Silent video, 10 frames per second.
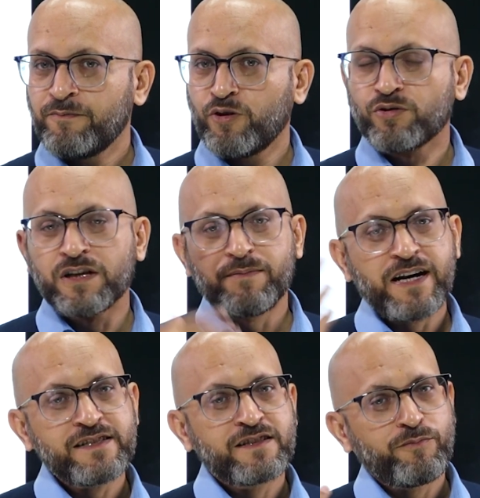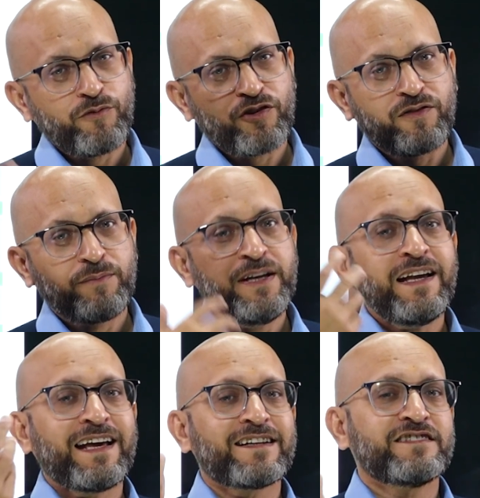More the mass, more will
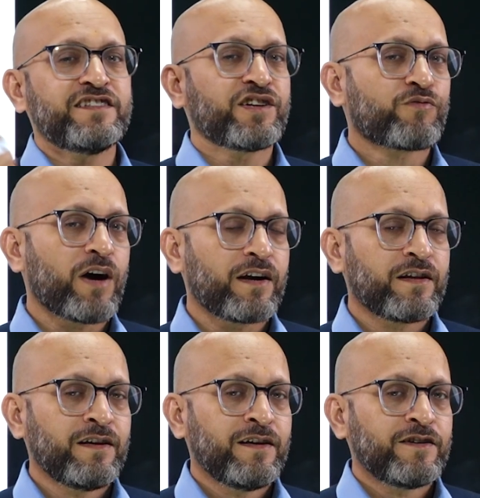be energy required.